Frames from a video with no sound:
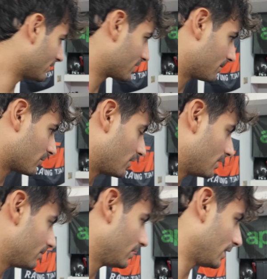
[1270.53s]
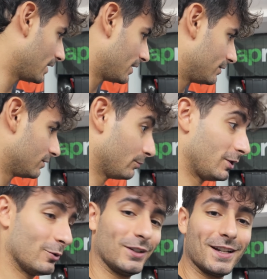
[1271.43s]
like, subscribe, and let me know
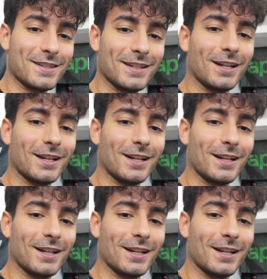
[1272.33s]
what you guys think